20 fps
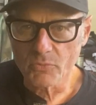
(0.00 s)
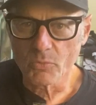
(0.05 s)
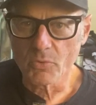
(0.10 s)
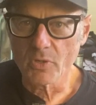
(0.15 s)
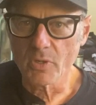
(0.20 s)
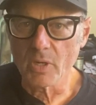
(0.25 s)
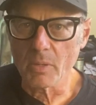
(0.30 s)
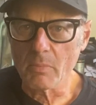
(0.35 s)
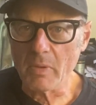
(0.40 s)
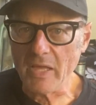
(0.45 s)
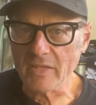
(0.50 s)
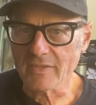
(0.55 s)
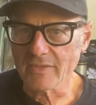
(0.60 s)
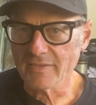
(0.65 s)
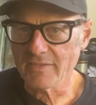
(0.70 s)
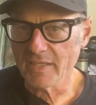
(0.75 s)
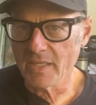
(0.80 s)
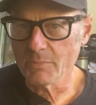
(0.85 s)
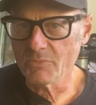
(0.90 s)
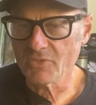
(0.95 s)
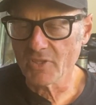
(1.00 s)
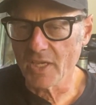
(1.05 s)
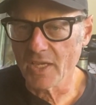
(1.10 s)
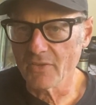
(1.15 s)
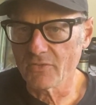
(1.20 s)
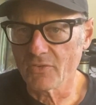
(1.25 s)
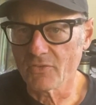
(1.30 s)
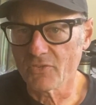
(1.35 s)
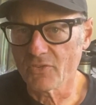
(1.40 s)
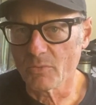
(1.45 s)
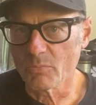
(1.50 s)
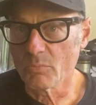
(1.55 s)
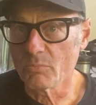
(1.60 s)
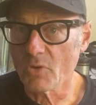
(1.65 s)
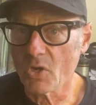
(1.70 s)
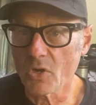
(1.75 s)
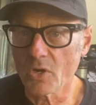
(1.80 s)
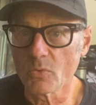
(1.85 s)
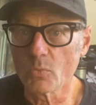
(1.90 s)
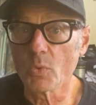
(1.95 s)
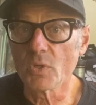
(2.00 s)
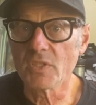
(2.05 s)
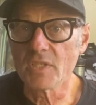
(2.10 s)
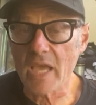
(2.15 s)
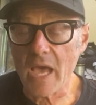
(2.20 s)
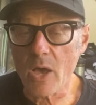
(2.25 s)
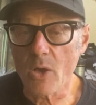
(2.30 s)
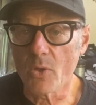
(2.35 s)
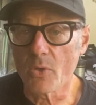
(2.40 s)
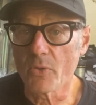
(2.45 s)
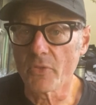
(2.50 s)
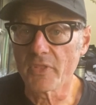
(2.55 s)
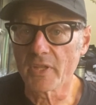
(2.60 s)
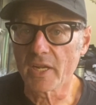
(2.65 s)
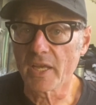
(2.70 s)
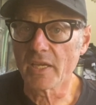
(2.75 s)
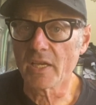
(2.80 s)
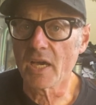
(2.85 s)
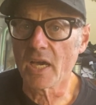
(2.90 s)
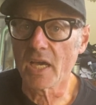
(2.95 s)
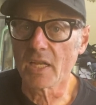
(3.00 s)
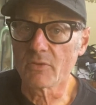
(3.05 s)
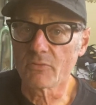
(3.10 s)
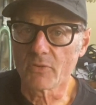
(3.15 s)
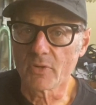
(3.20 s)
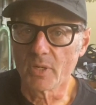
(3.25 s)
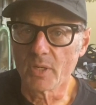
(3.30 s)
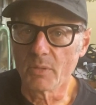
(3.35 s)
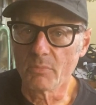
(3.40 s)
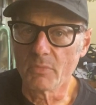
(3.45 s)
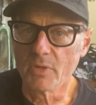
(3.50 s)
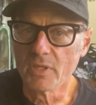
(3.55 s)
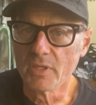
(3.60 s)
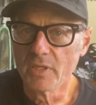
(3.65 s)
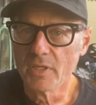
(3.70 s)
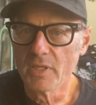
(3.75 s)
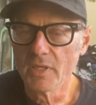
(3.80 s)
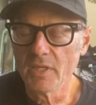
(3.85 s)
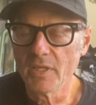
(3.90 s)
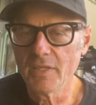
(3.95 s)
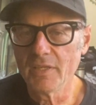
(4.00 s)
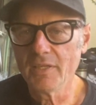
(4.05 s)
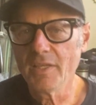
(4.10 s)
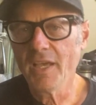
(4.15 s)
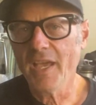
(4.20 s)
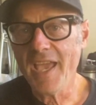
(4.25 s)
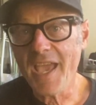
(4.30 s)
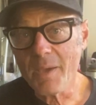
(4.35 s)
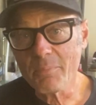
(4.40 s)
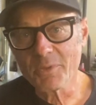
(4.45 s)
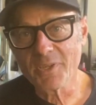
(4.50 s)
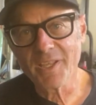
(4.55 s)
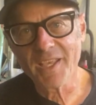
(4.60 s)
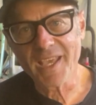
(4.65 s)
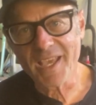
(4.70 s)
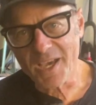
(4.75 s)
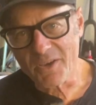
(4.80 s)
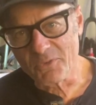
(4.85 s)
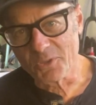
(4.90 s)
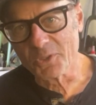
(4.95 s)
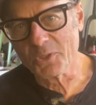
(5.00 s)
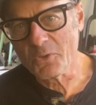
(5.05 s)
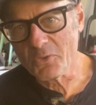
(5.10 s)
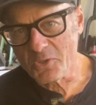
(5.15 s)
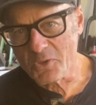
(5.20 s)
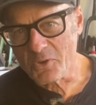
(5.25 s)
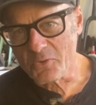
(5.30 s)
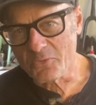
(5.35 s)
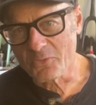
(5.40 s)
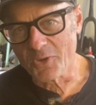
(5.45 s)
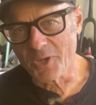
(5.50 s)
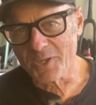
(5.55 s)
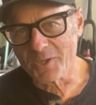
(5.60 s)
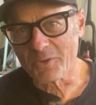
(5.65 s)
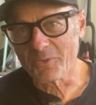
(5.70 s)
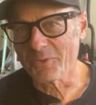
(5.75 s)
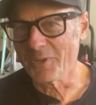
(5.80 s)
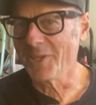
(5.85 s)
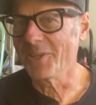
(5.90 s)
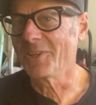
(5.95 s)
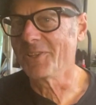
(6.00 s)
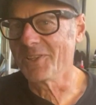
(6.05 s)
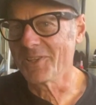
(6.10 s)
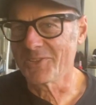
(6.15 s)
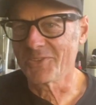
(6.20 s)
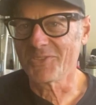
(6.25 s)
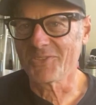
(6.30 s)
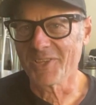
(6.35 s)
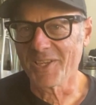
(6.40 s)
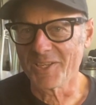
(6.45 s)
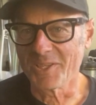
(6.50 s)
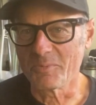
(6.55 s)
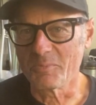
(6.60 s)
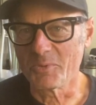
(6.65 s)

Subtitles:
were about the same size as some hardwood dowel that I got from, I happen to have a luthier friend right on the other side of the